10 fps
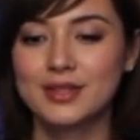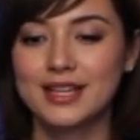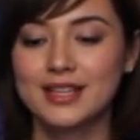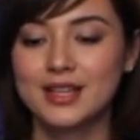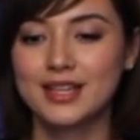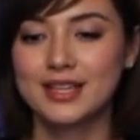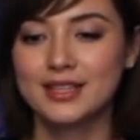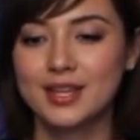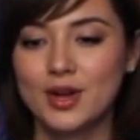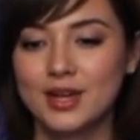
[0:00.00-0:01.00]

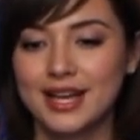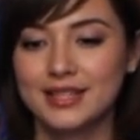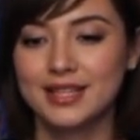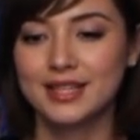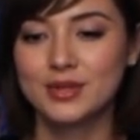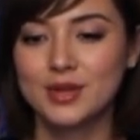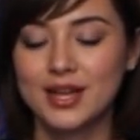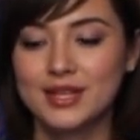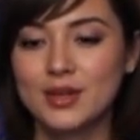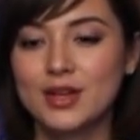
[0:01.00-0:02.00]
introduced Codex in
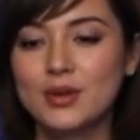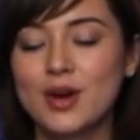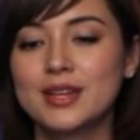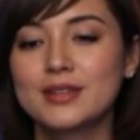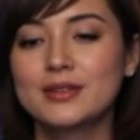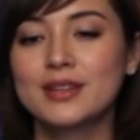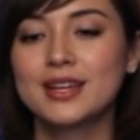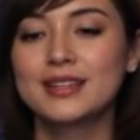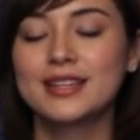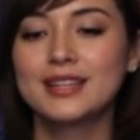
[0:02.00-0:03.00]
2021
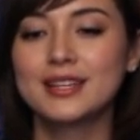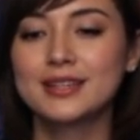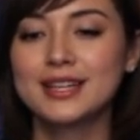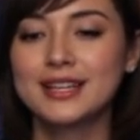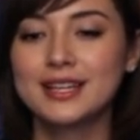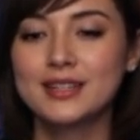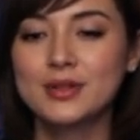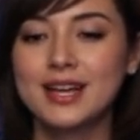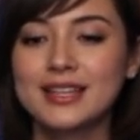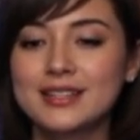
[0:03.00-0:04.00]
as a
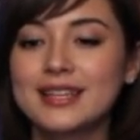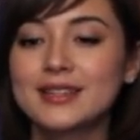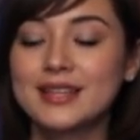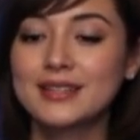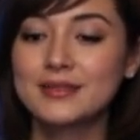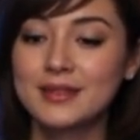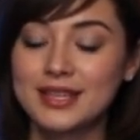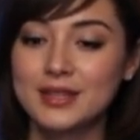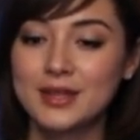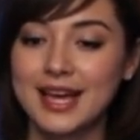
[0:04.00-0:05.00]
GPT-3 descendant
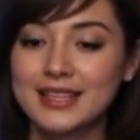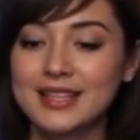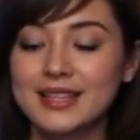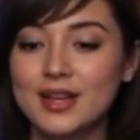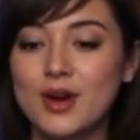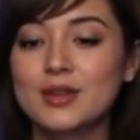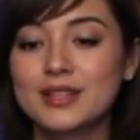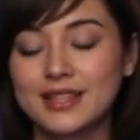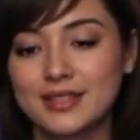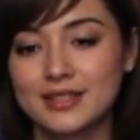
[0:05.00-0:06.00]
specialized in code
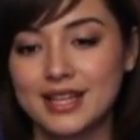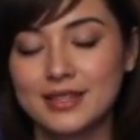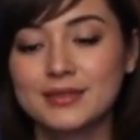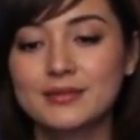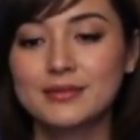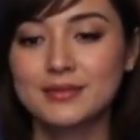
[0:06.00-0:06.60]
synthesis.